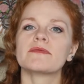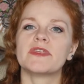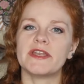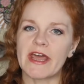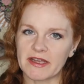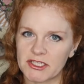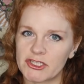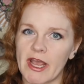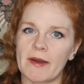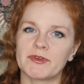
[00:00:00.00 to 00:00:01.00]
the next
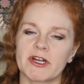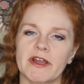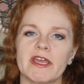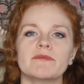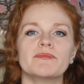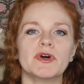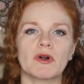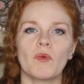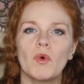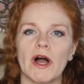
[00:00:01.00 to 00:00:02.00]
chapter in
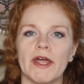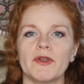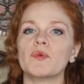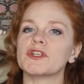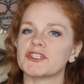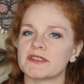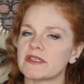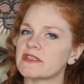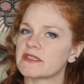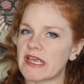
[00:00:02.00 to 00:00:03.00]
book 1, which is
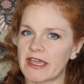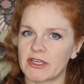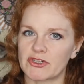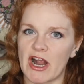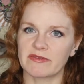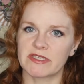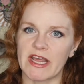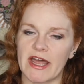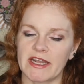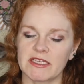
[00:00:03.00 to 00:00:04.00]
in the second draft
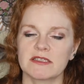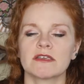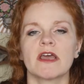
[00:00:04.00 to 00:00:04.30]
status.